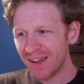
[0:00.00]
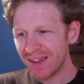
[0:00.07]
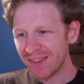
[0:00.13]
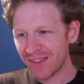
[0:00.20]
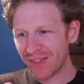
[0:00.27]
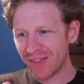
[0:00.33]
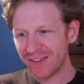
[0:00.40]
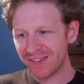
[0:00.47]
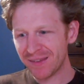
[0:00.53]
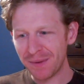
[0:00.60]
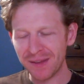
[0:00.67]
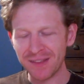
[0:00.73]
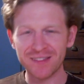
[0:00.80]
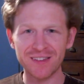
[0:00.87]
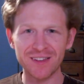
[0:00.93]
The things that
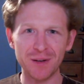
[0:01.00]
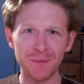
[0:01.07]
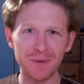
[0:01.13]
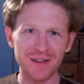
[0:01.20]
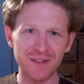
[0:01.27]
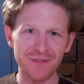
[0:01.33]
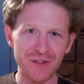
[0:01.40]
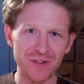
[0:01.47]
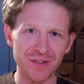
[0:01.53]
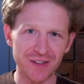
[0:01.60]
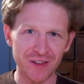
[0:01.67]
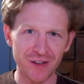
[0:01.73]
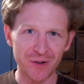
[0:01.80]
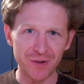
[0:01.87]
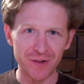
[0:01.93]
make this a little bit
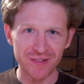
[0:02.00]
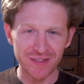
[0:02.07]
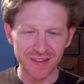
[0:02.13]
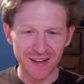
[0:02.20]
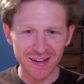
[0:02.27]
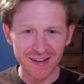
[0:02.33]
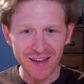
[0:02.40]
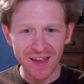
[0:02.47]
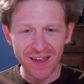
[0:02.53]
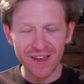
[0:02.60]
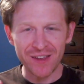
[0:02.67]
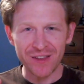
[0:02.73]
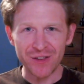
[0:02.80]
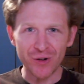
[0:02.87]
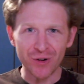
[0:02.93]
confusing though is that
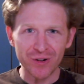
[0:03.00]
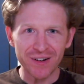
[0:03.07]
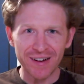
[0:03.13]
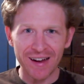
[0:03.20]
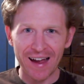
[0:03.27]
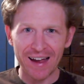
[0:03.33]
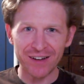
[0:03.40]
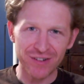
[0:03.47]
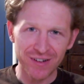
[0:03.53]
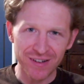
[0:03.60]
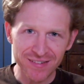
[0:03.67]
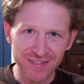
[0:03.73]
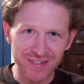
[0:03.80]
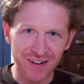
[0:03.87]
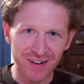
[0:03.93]
your
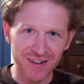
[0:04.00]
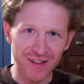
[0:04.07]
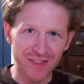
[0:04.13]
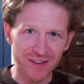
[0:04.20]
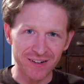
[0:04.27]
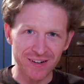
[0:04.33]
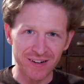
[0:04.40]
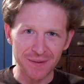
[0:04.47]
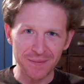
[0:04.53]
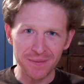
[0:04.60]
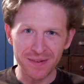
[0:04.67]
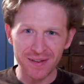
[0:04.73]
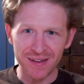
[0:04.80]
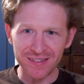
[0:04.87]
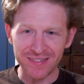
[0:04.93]
address on
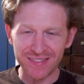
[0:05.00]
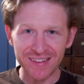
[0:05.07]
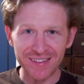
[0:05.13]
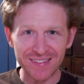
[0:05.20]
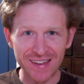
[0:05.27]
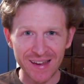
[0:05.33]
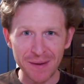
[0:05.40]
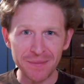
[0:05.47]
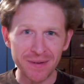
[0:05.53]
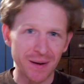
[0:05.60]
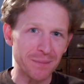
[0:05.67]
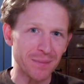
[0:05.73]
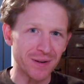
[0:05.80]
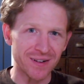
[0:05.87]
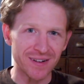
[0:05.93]
Ethereum is the same
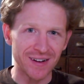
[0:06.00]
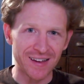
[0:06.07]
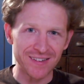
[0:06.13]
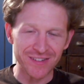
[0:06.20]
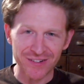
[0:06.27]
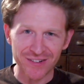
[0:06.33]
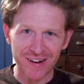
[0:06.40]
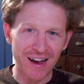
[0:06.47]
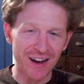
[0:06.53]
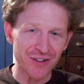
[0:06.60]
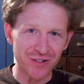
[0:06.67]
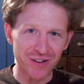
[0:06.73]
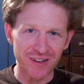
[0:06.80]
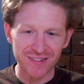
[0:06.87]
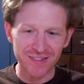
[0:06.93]
number as your
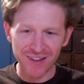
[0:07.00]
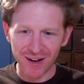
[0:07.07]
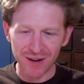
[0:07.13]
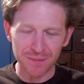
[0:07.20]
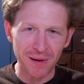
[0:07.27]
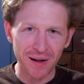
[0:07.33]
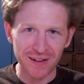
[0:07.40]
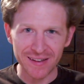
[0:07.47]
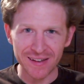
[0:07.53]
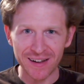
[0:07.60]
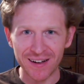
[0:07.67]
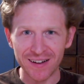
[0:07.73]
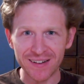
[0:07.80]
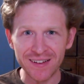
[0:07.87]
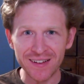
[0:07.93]
address on
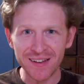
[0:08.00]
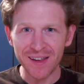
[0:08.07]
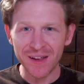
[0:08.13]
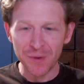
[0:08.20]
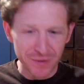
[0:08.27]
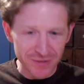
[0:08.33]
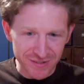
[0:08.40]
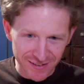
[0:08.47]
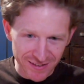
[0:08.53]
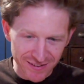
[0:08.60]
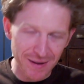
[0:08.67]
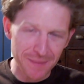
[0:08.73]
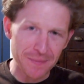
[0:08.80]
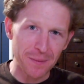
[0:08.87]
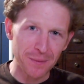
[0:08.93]
Polygon, which is the
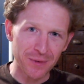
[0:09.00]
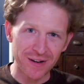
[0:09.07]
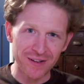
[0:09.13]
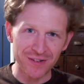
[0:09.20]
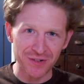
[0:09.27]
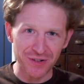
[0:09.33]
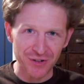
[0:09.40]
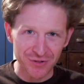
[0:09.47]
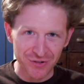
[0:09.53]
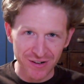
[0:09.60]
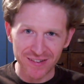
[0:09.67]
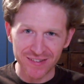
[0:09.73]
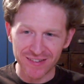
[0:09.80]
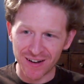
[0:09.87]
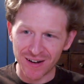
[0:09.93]
same number as your
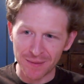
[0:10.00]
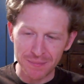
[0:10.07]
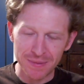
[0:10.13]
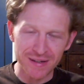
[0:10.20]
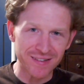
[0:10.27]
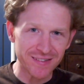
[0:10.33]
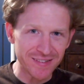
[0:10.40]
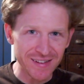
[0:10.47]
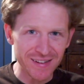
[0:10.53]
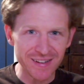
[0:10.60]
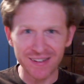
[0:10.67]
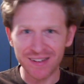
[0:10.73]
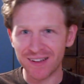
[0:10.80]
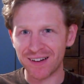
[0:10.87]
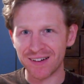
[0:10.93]
address on
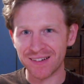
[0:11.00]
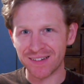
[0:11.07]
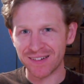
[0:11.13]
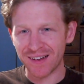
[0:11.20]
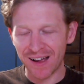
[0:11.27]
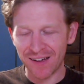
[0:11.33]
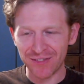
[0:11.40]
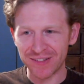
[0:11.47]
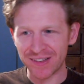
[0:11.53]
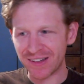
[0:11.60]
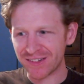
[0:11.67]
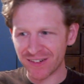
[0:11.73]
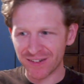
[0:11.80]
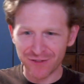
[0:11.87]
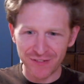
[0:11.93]
BSC, on
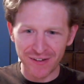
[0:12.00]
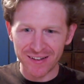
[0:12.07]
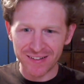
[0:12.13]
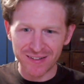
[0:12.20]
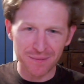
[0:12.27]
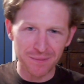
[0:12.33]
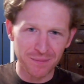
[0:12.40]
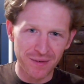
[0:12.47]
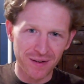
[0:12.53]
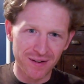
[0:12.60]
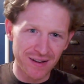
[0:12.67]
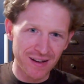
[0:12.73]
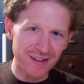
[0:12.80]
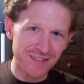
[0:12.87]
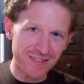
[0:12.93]
Avalanche, on Fantom,
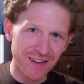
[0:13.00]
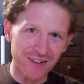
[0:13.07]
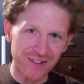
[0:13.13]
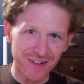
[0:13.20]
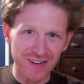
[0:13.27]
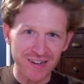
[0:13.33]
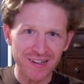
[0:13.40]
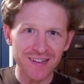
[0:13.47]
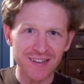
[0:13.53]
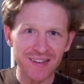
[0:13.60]
etc.